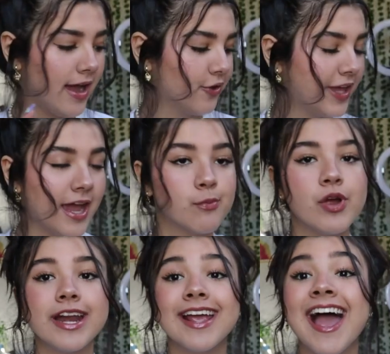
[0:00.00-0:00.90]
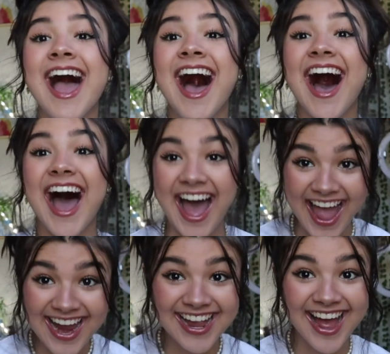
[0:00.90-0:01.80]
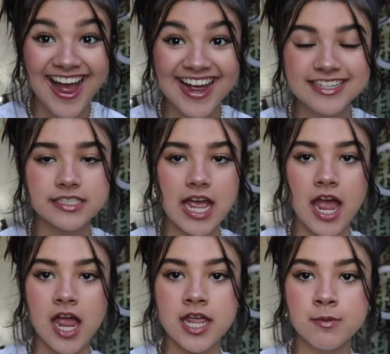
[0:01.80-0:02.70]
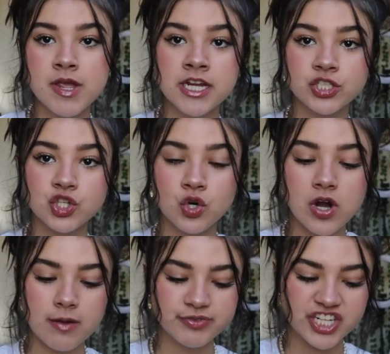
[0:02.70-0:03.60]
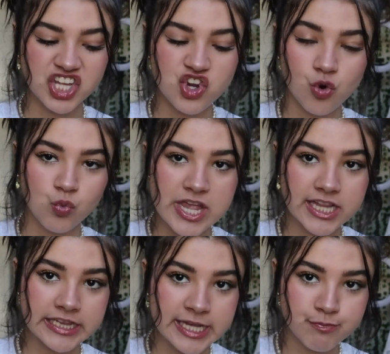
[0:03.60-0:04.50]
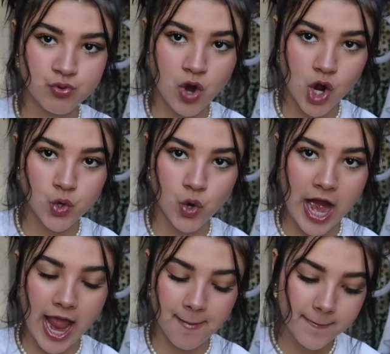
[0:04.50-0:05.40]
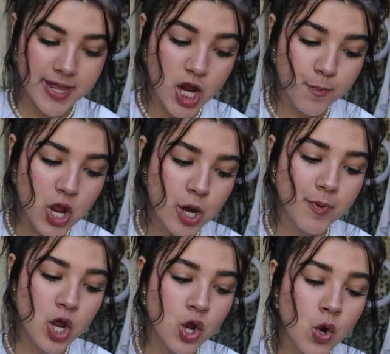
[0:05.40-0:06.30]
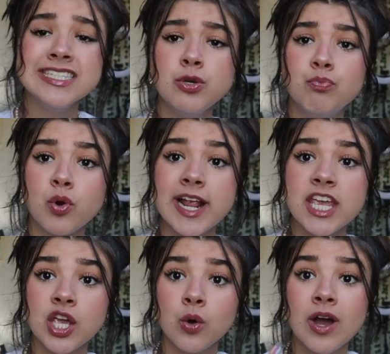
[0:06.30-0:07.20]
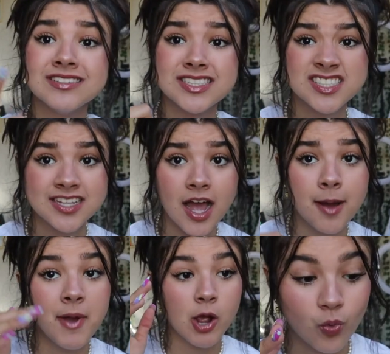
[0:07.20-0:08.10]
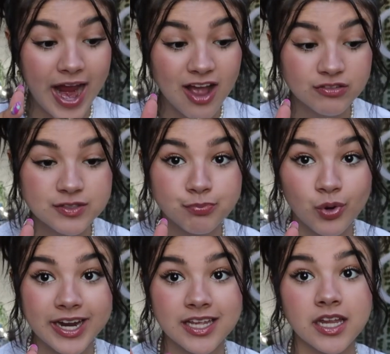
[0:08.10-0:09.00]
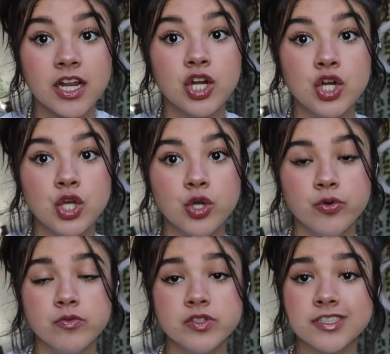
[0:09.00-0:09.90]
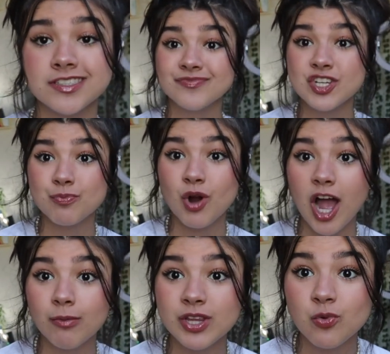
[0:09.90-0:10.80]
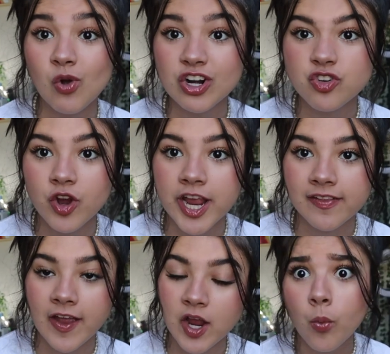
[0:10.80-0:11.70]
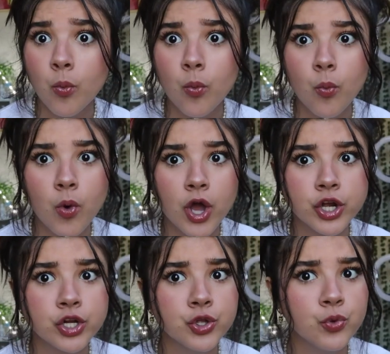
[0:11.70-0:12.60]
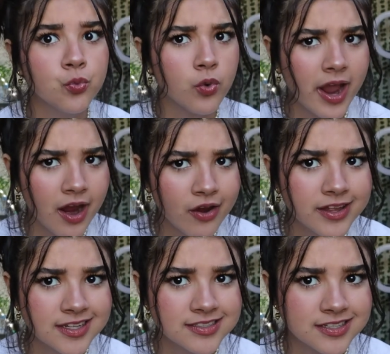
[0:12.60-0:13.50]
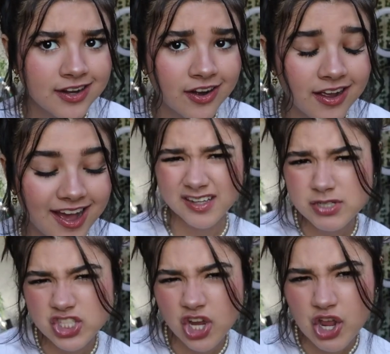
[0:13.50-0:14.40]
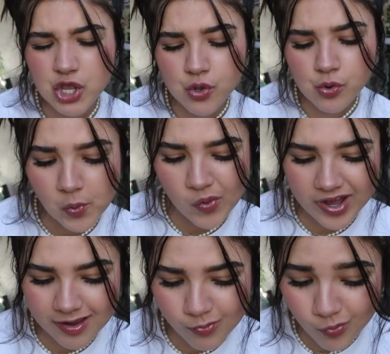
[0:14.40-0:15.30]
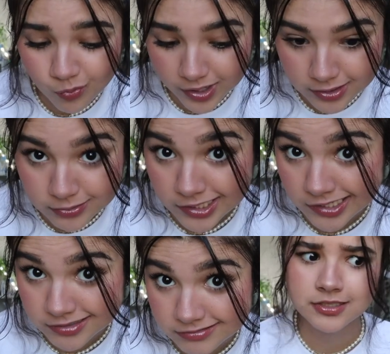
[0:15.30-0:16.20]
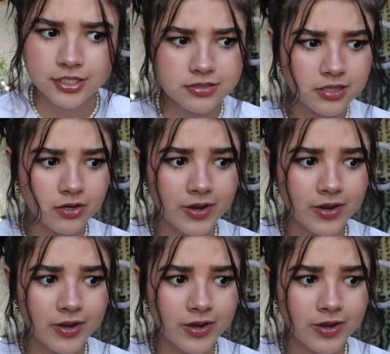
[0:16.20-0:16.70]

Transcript: Okay, I'm ready. Hi guys, I am interrupting your weekly program to bring you some groundbreaking news. You're probably wondering, like, what are you wearing, Sara? Let me show you what I'm wearing. Here's a little